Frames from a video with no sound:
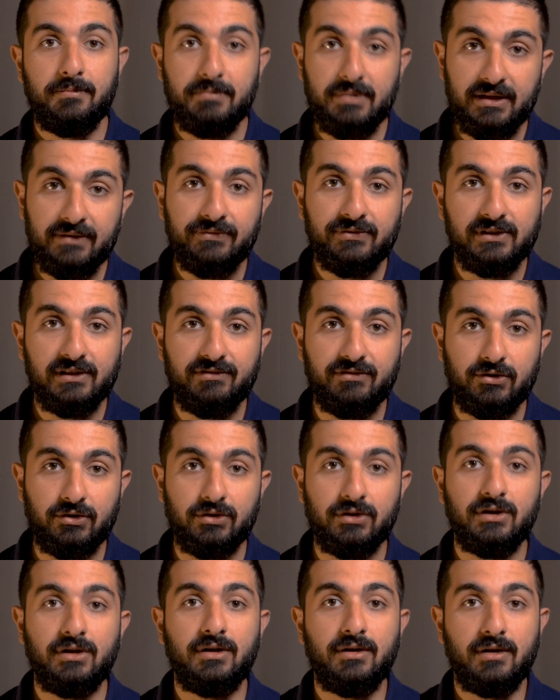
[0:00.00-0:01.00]
Beef
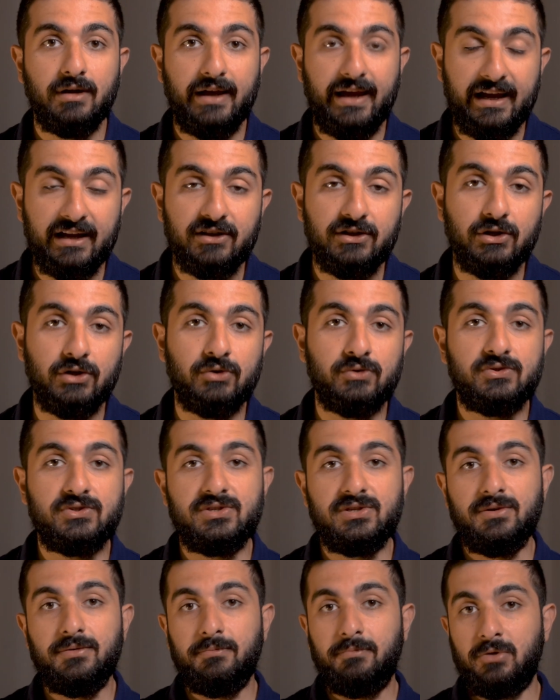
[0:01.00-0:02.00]
liver, egg
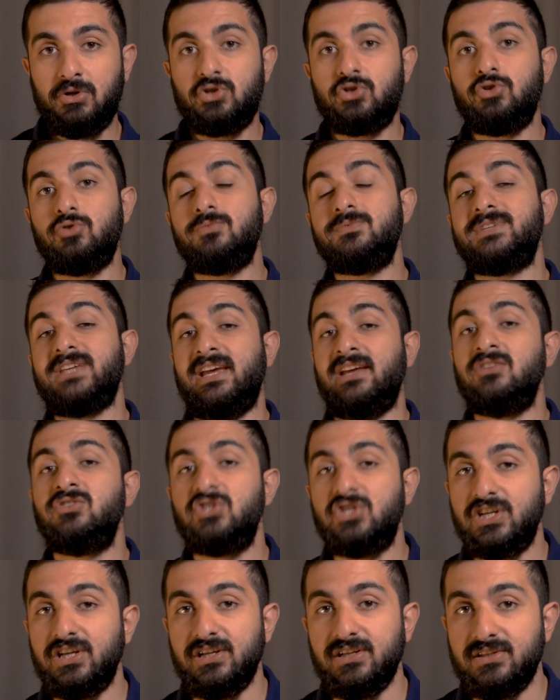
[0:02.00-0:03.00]
yolks, mushrooms, and
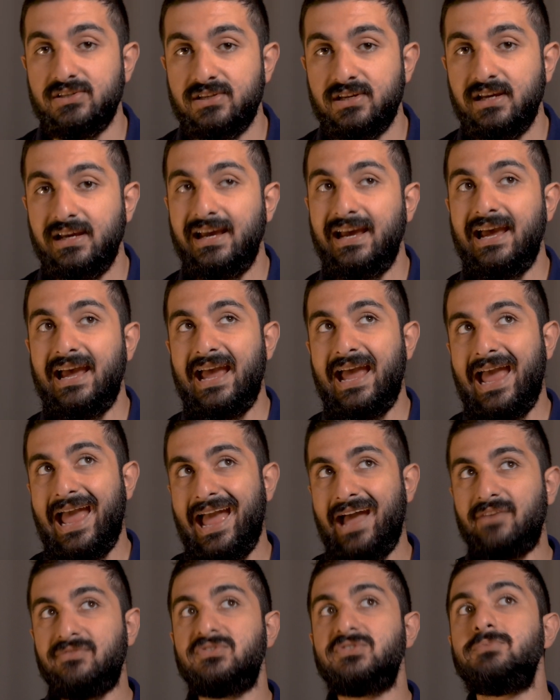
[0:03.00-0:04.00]
cheese
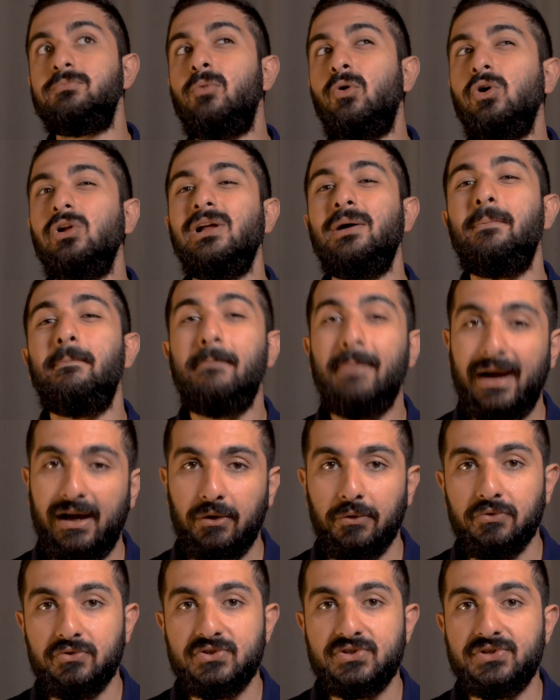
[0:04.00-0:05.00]
have small
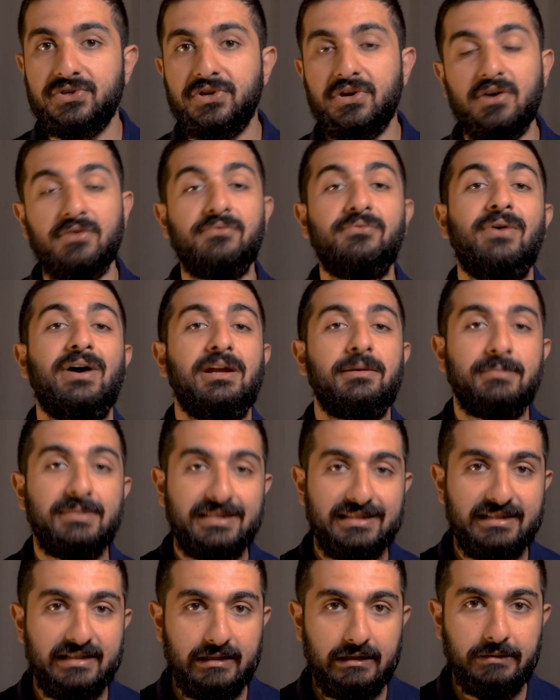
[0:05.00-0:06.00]
amounts of
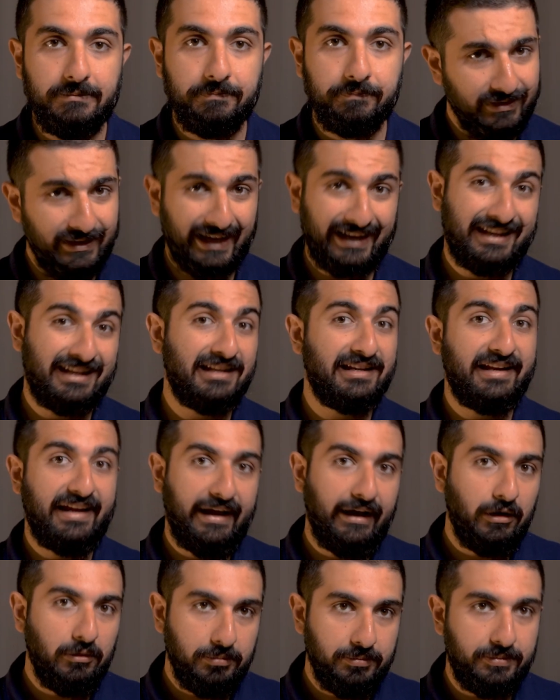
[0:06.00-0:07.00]
vitamin D that can
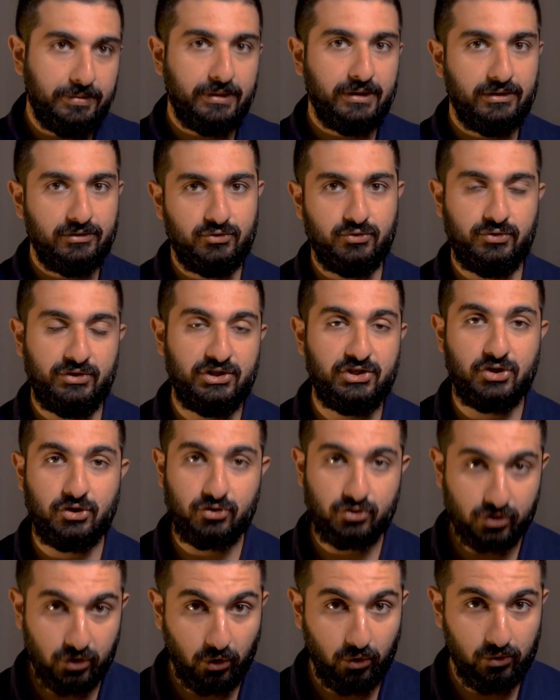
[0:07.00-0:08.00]
help to reach
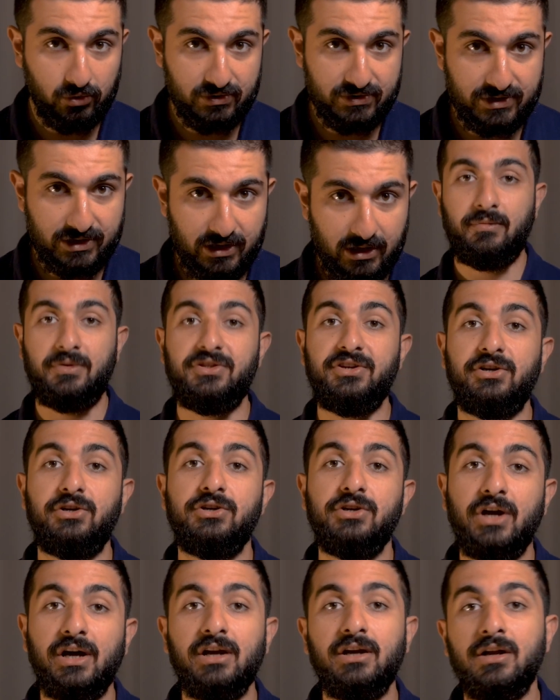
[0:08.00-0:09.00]
our goals, but they are
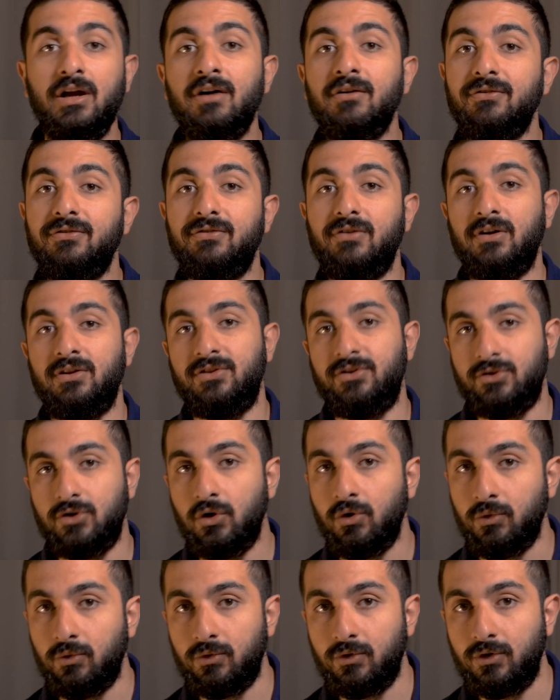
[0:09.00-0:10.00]
not enough on their own.